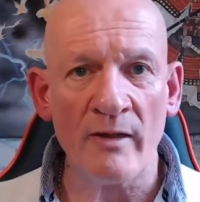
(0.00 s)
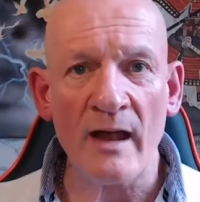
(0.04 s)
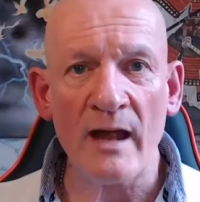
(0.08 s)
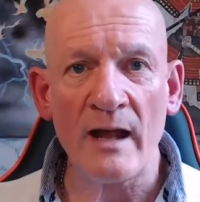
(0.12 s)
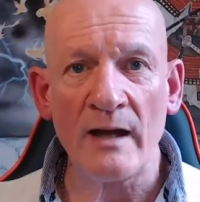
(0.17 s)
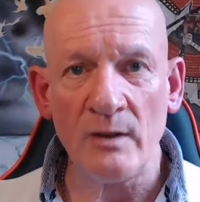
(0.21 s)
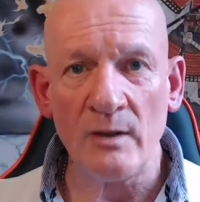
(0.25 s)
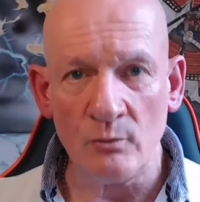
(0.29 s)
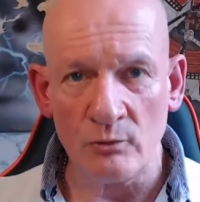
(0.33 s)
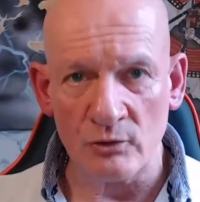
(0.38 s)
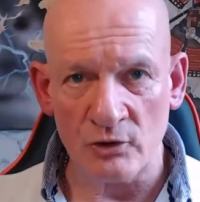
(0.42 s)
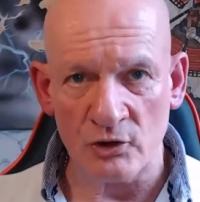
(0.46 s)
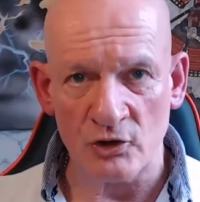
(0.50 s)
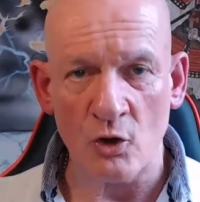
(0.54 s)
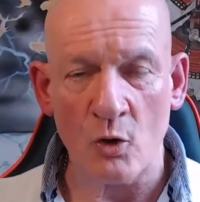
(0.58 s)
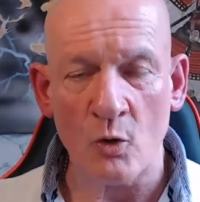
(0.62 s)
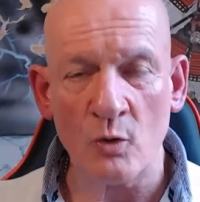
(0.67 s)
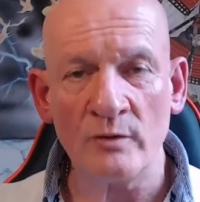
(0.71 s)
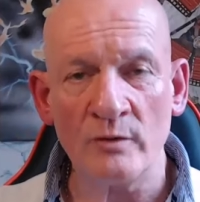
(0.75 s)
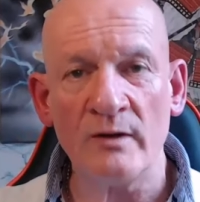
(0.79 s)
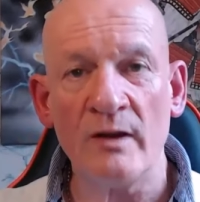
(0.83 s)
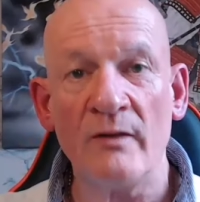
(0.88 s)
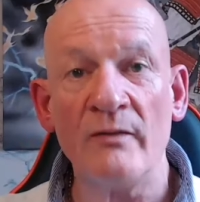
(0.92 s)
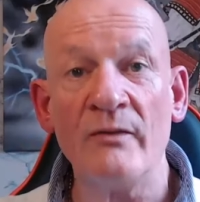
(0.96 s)
And he was showing
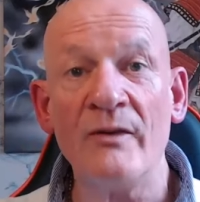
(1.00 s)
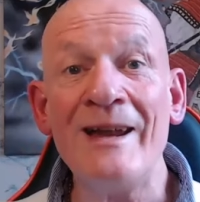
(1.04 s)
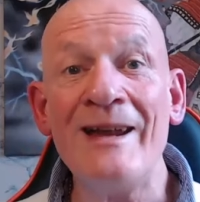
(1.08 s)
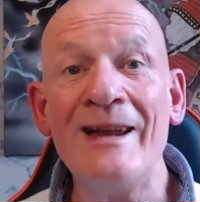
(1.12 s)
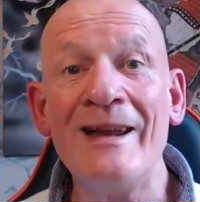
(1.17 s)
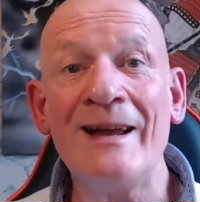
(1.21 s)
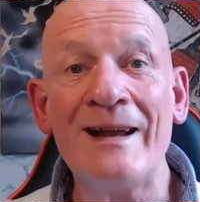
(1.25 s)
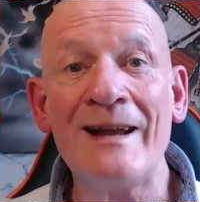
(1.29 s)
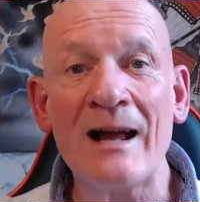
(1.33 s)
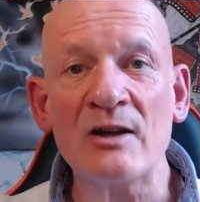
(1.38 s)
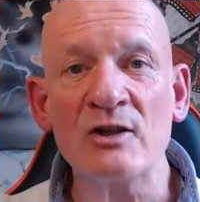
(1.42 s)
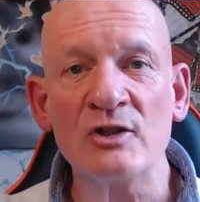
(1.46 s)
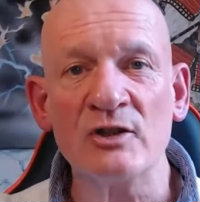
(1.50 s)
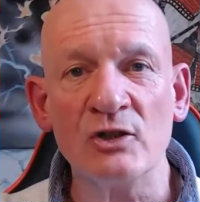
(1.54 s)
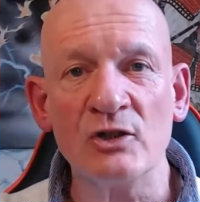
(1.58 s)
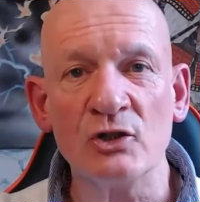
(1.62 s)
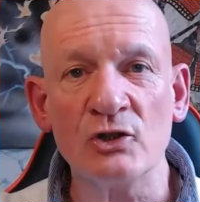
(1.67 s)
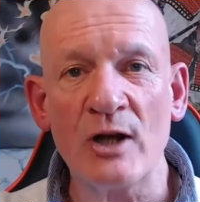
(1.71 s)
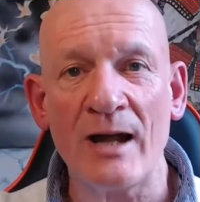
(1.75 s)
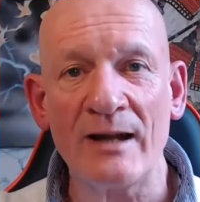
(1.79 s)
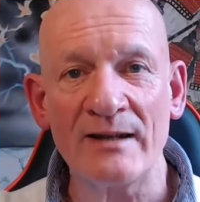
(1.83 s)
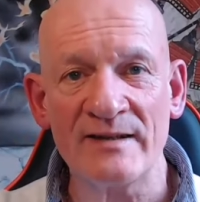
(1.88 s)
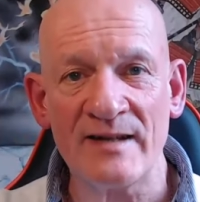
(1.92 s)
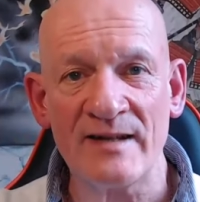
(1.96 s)
that they had actually
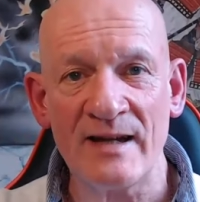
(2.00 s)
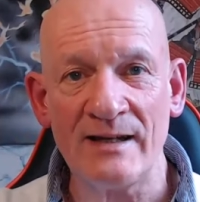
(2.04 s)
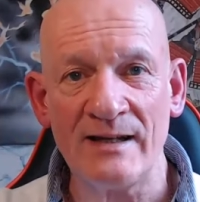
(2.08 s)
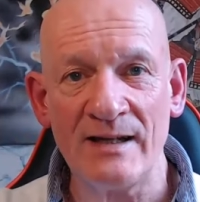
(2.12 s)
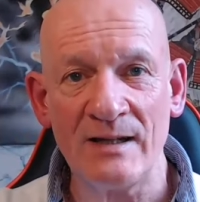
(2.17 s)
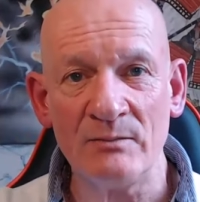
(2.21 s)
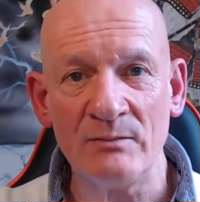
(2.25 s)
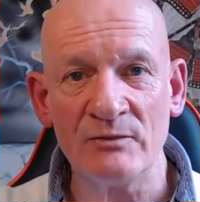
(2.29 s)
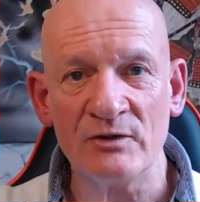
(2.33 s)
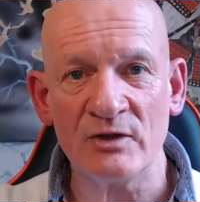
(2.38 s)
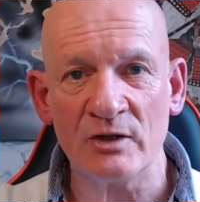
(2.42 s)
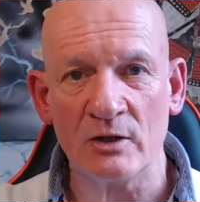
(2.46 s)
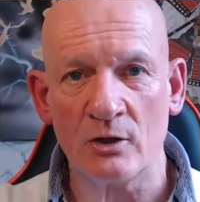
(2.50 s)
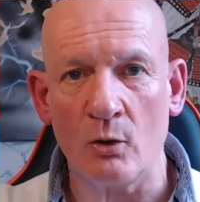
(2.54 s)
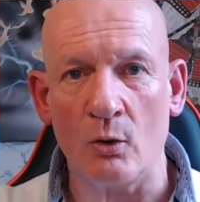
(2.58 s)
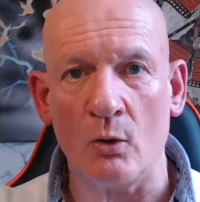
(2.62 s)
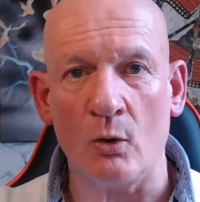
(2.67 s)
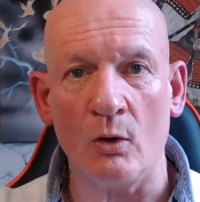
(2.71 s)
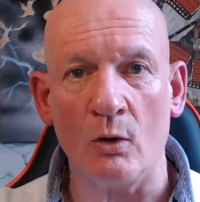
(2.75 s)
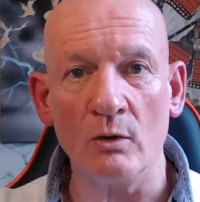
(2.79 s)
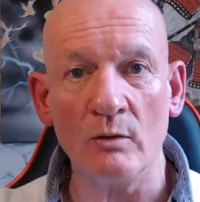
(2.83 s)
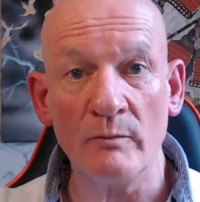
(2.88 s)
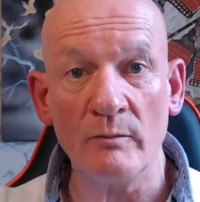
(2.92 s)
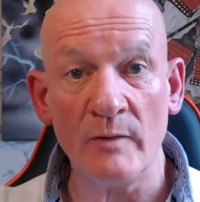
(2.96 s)
tried to take him to
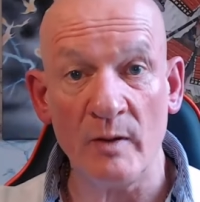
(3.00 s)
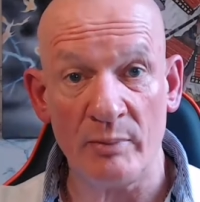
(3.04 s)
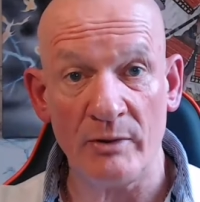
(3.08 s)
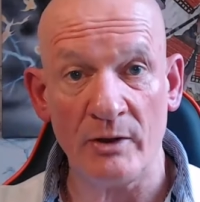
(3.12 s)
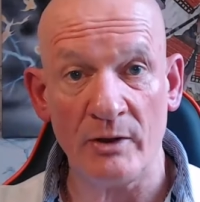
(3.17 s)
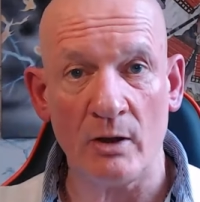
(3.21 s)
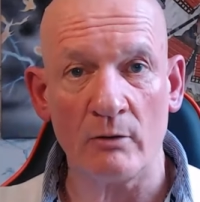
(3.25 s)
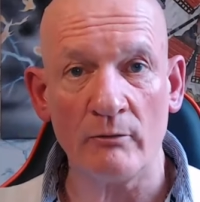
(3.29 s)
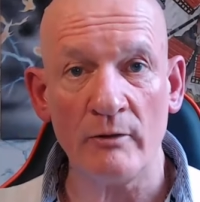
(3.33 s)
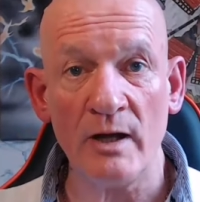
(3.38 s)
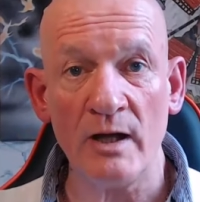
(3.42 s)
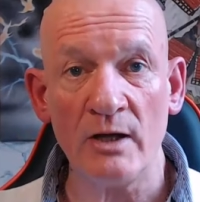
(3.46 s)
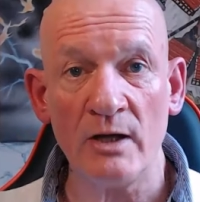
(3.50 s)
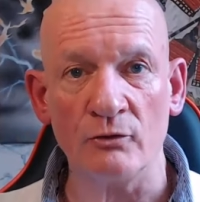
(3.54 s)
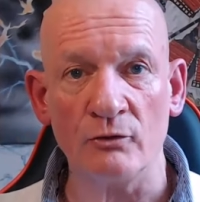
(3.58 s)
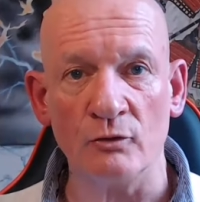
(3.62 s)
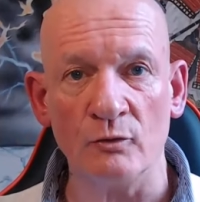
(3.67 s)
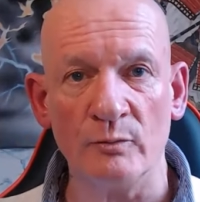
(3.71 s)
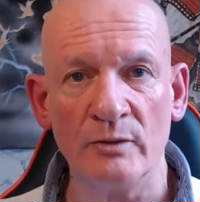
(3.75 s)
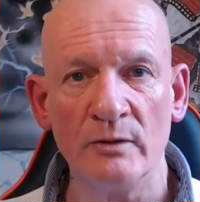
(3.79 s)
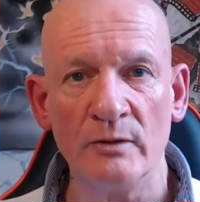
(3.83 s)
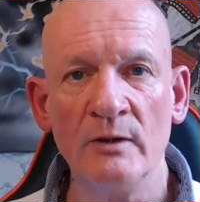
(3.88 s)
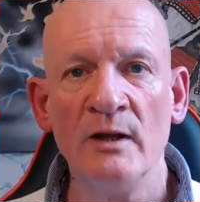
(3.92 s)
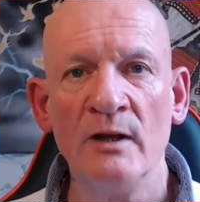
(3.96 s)
court, the PRA group,
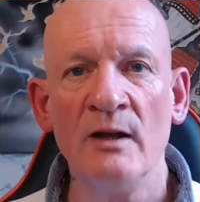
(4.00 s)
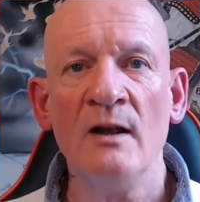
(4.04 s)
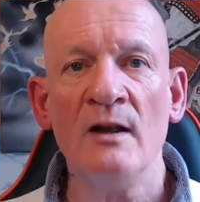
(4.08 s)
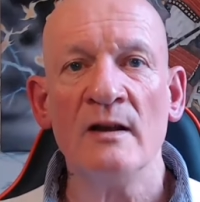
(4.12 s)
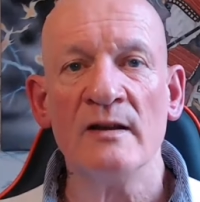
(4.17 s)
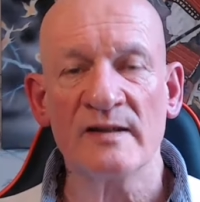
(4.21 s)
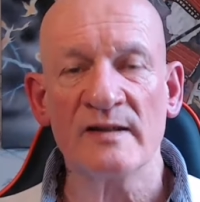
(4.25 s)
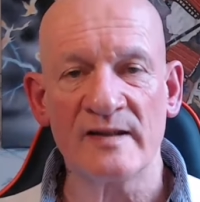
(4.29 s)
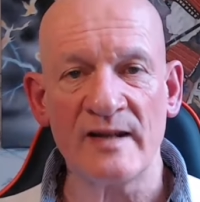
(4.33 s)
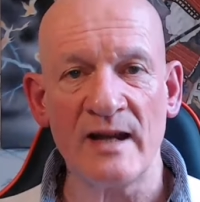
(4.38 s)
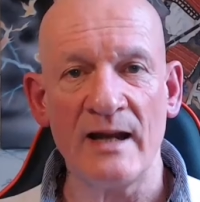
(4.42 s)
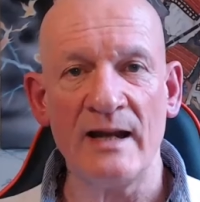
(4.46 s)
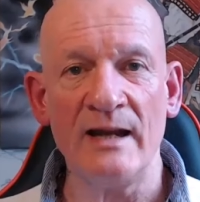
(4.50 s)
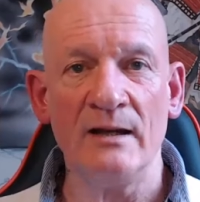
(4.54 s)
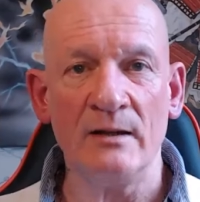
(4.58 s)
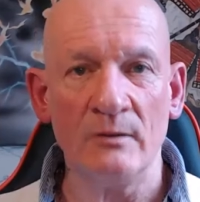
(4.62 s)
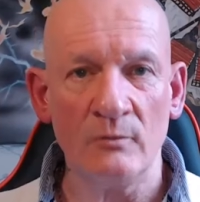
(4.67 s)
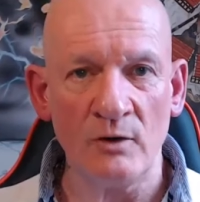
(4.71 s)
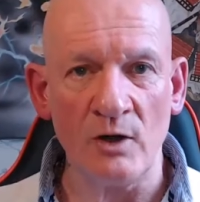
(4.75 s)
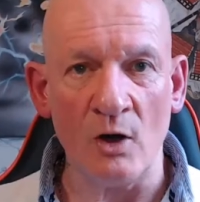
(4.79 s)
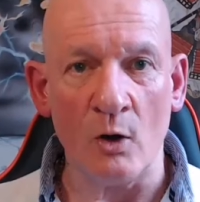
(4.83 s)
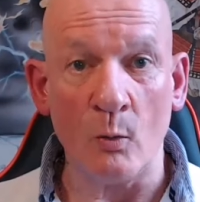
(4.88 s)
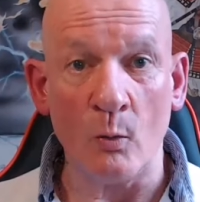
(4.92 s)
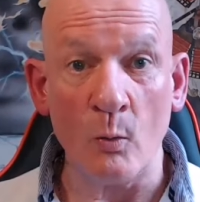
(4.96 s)
saying,
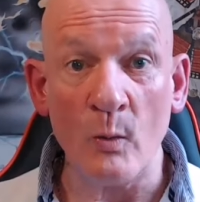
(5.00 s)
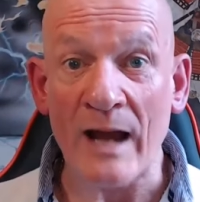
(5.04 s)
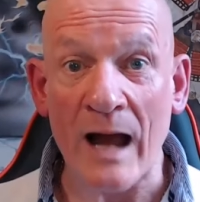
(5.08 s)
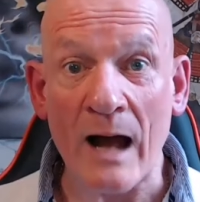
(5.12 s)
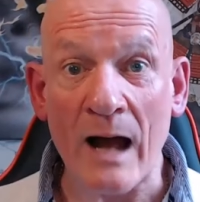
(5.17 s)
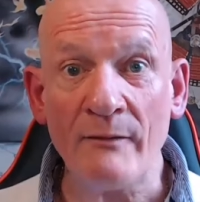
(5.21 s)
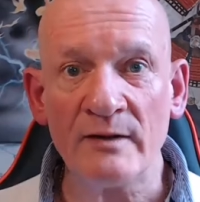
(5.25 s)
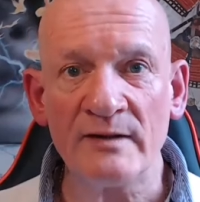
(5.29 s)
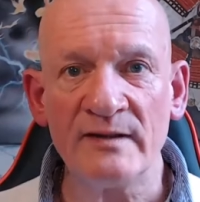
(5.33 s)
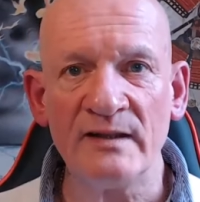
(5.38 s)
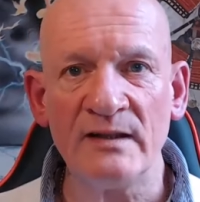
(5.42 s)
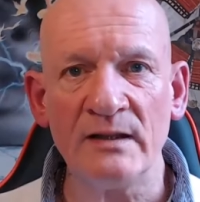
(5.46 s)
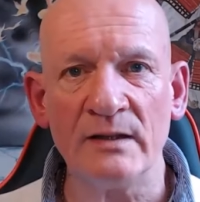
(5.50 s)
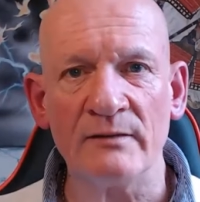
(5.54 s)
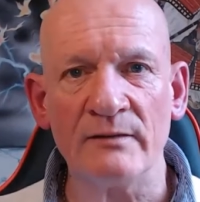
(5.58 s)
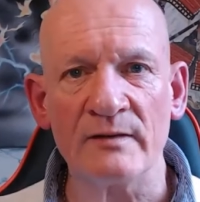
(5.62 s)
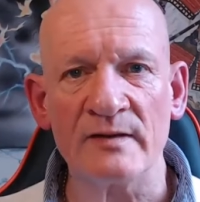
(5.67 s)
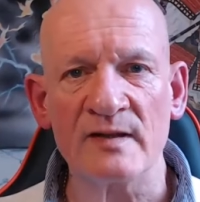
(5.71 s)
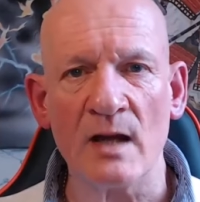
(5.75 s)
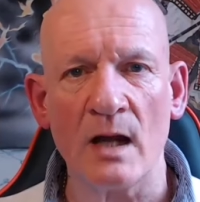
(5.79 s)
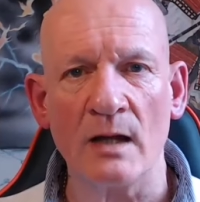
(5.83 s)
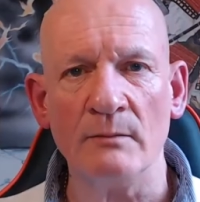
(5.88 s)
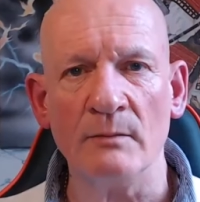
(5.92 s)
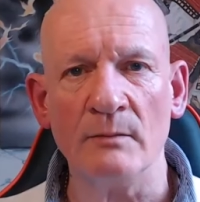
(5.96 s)
we have a deed of
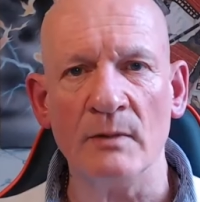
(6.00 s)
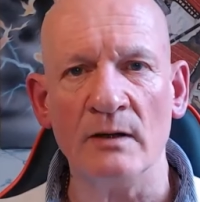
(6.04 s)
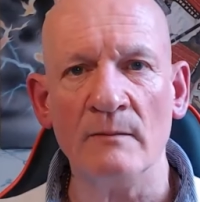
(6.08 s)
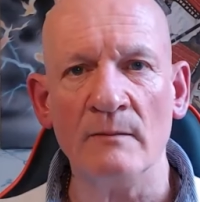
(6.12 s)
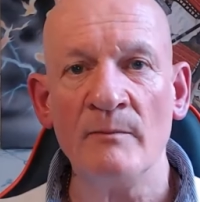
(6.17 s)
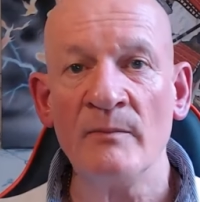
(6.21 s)
assignment.